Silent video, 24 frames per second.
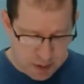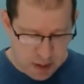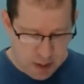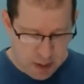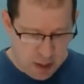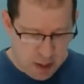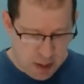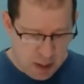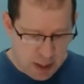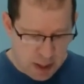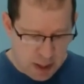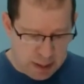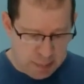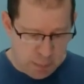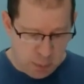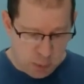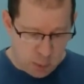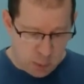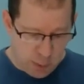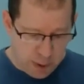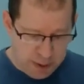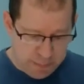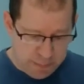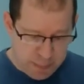
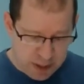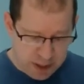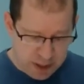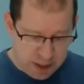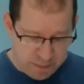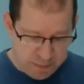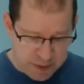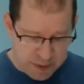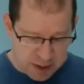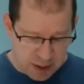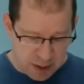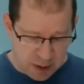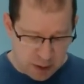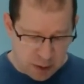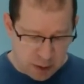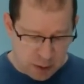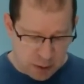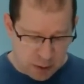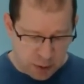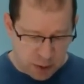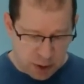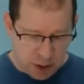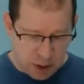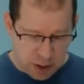Employee benefits include
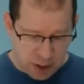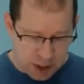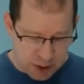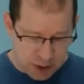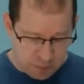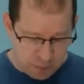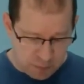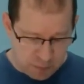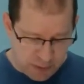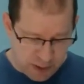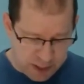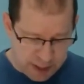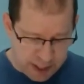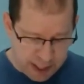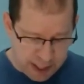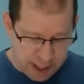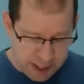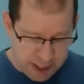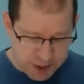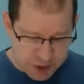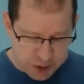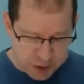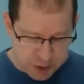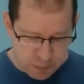cost for
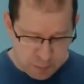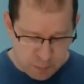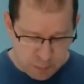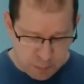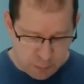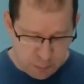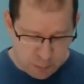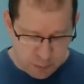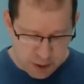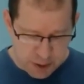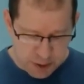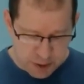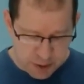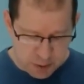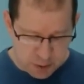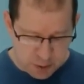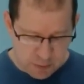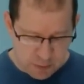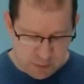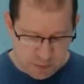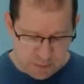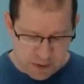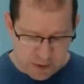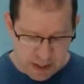vacation, parental,
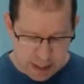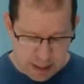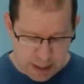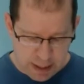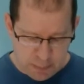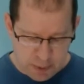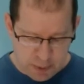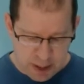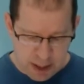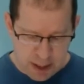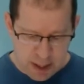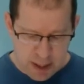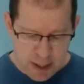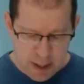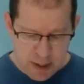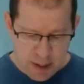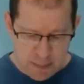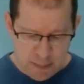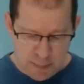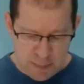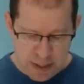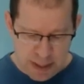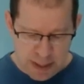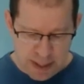family,
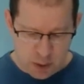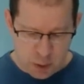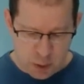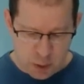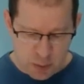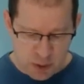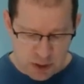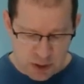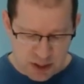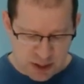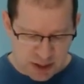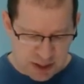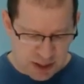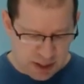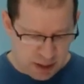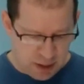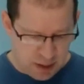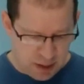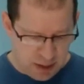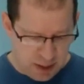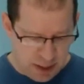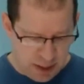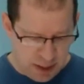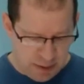medical, sick
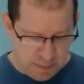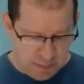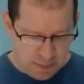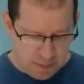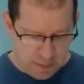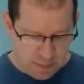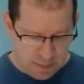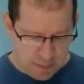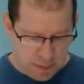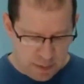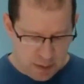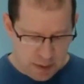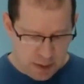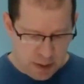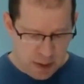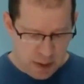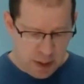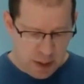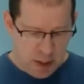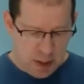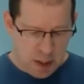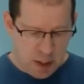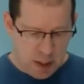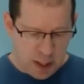leave,
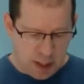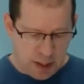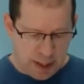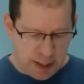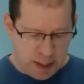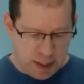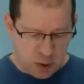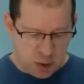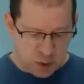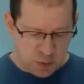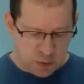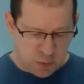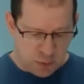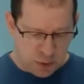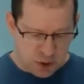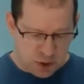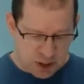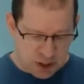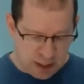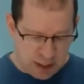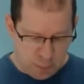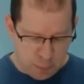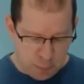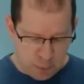allowance for
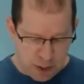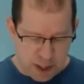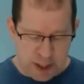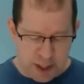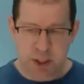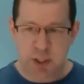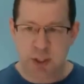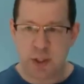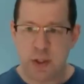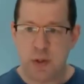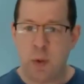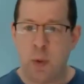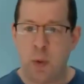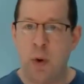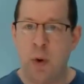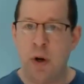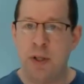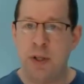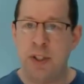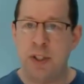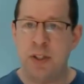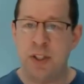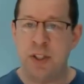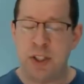separation or
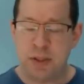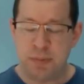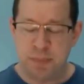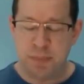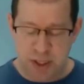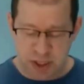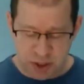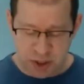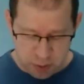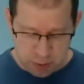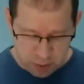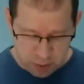dismissal of